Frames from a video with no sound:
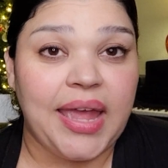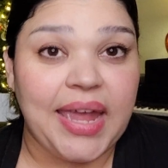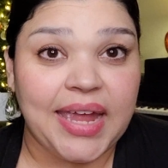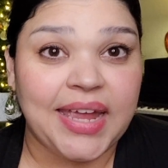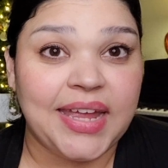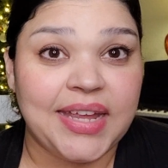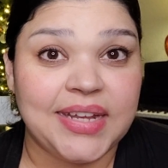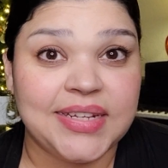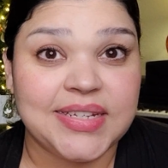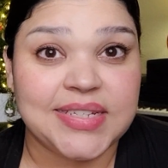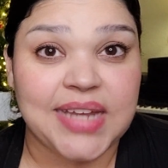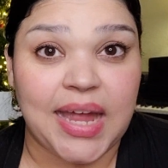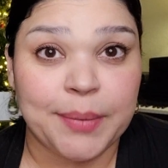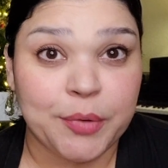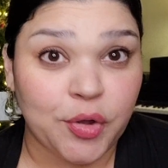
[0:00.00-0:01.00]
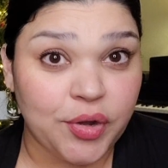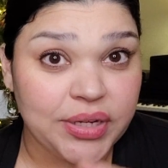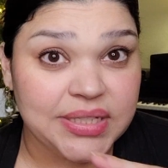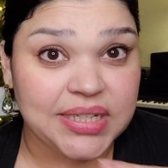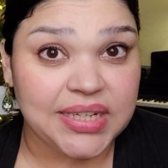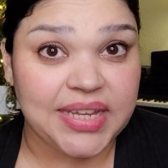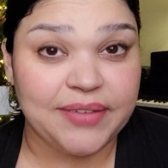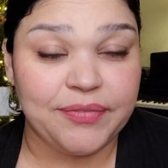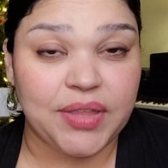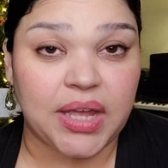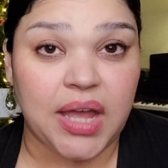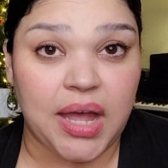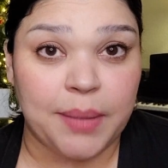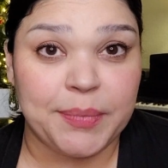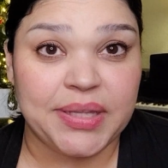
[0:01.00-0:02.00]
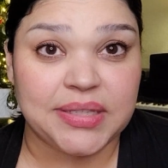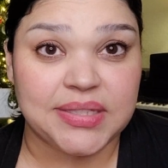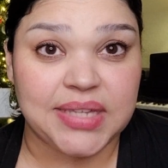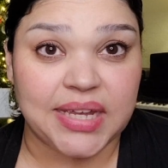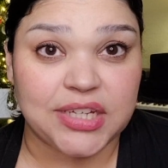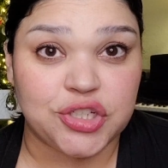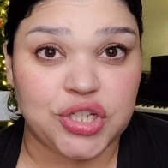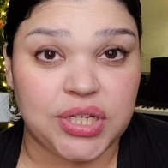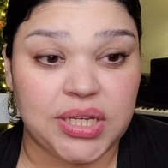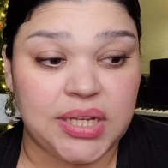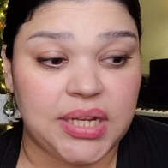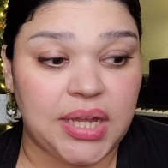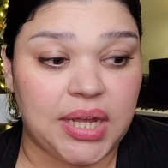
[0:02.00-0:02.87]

And I'm going to leave the comment section.